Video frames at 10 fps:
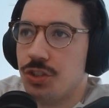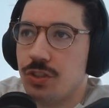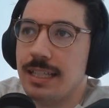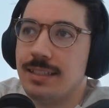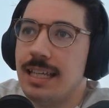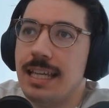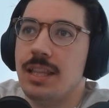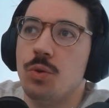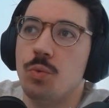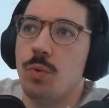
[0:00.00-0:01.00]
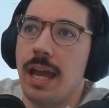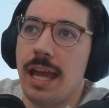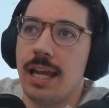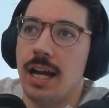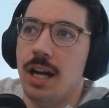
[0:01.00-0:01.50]
gets in the
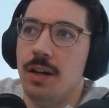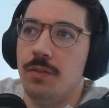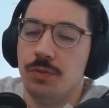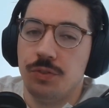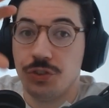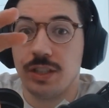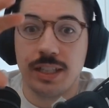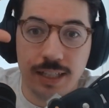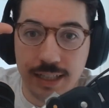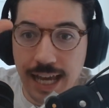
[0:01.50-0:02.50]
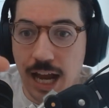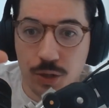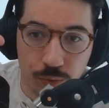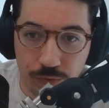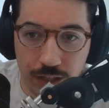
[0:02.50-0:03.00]
way of seeing the
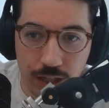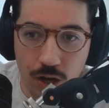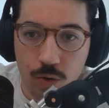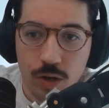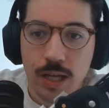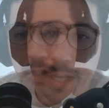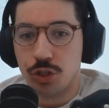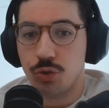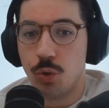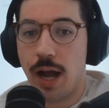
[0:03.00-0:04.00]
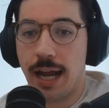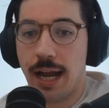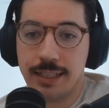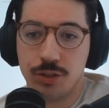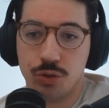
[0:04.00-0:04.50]
actual video. So I
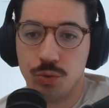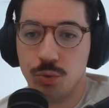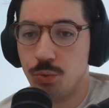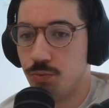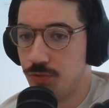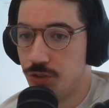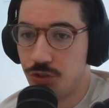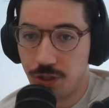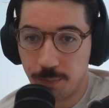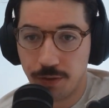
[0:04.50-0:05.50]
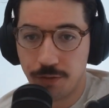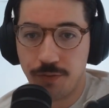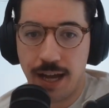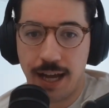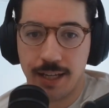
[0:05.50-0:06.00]
like to
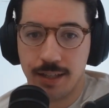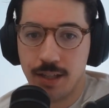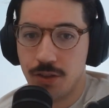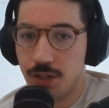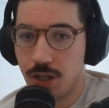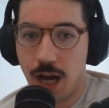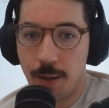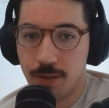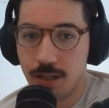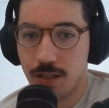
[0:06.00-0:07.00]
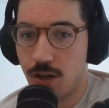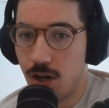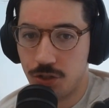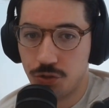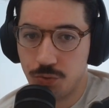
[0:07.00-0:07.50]
simplify the copy
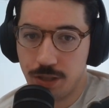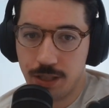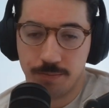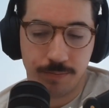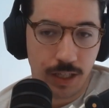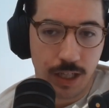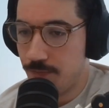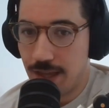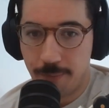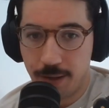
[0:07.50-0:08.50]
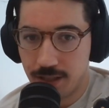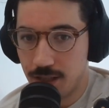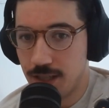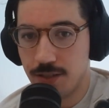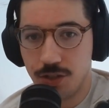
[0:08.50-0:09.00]
on screen. That makes it
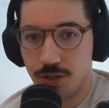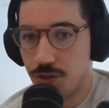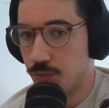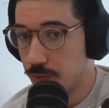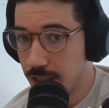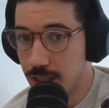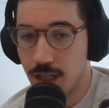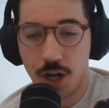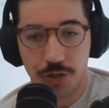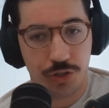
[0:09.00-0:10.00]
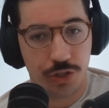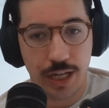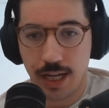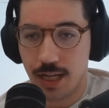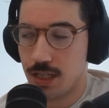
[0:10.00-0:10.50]
easy to read,
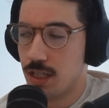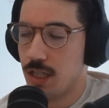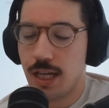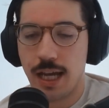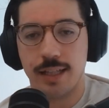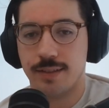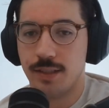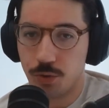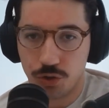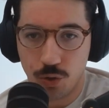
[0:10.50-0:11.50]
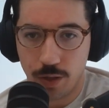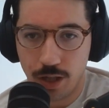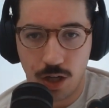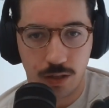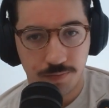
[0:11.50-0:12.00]
understand, and see what's going
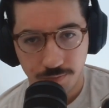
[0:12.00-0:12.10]
on.